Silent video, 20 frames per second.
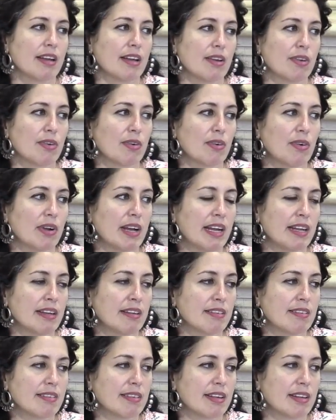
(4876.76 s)
You know,
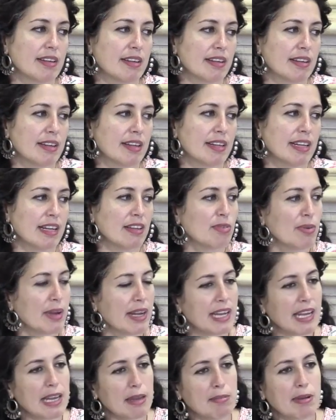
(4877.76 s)
and that's why
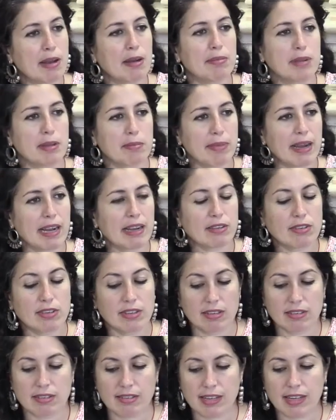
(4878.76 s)
I keep coming back to
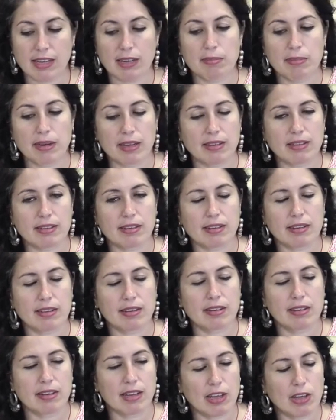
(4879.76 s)
this thing about the,
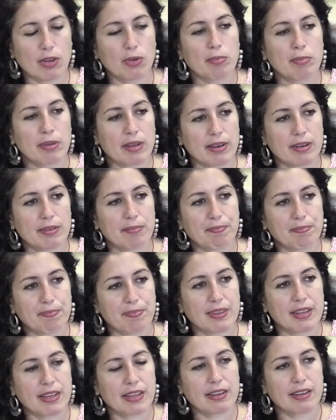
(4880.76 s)
the human,
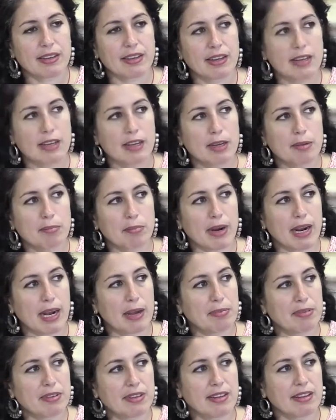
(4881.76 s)
that
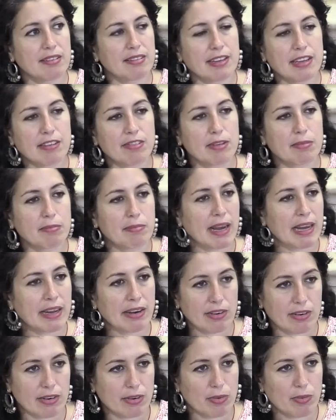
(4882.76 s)
perhaps it doesn't even
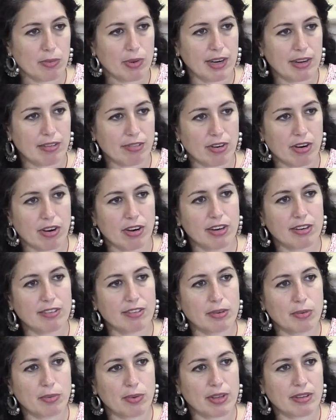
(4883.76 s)
matter whatever art
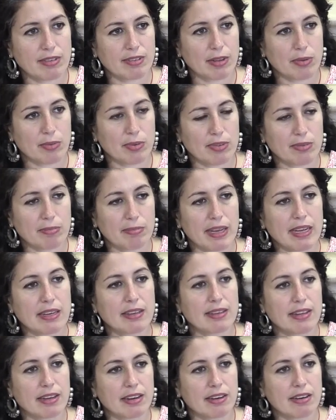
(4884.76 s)
it was that was made
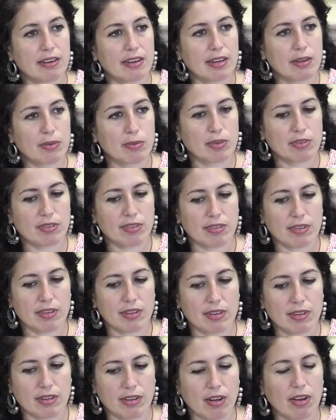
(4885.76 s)
there. It was
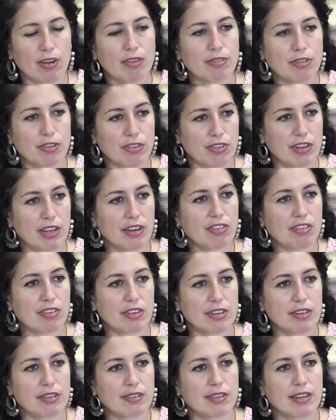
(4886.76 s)
the, the
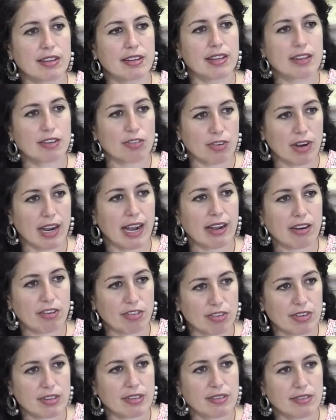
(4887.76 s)
conversations and the
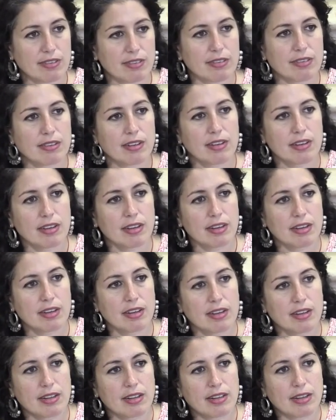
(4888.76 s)
interactions
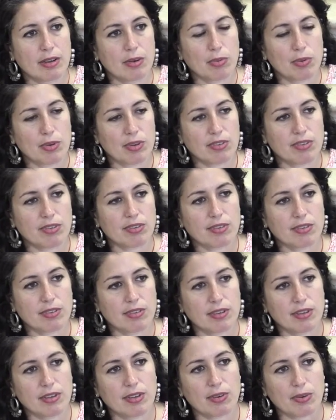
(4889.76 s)
that was,
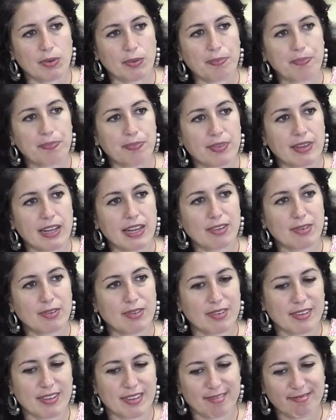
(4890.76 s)
you know,
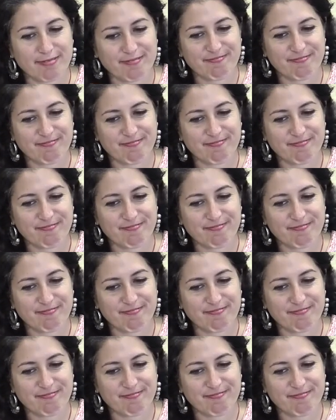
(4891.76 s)
that's